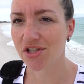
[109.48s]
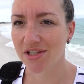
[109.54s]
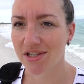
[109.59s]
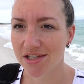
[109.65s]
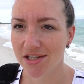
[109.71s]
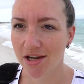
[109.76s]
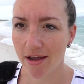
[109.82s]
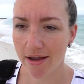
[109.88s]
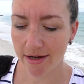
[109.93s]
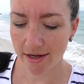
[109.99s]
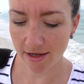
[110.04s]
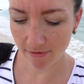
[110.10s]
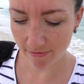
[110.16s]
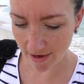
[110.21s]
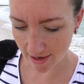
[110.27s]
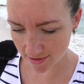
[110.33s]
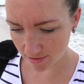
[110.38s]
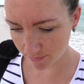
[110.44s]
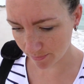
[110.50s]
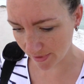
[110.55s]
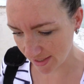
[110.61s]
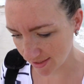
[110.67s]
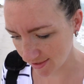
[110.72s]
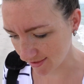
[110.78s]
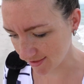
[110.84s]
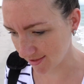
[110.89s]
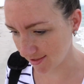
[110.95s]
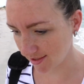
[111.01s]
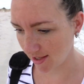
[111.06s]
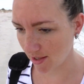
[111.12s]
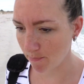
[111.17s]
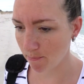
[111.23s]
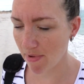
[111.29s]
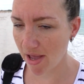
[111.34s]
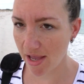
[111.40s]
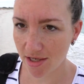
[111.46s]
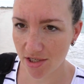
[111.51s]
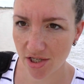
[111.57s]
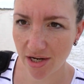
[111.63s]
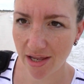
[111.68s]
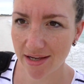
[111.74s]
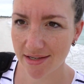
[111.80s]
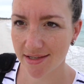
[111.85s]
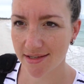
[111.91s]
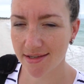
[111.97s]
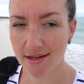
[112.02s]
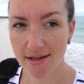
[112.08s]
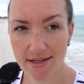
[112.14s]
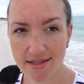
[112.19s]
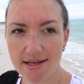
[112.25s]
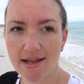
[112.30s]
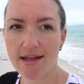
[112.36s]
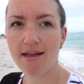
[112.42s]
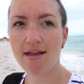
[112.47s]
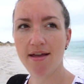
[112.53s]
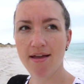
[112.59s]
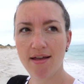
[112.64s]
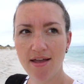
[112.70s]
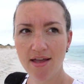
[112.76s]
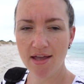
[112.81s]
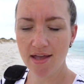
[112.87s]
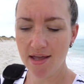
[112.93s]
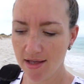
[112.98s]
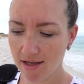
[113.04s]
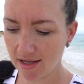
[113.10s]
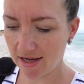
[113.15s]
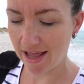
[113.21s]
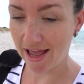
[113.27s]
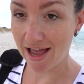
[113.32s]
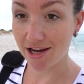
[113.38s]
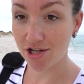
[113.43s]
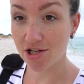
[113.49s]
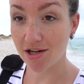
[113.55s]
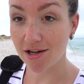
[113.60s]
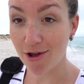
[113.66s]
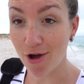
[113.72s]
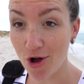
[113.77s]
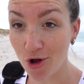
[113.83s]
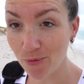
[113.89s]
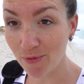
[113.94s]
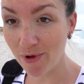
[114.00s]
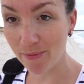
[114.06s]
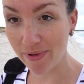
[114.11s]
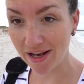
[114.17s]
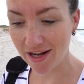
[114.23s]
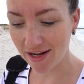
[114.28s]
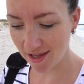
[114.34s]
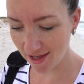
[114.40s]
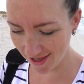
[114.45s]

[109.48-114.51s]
Just turning around in bed is a major exercise now. I'm gonna actually hold my belly,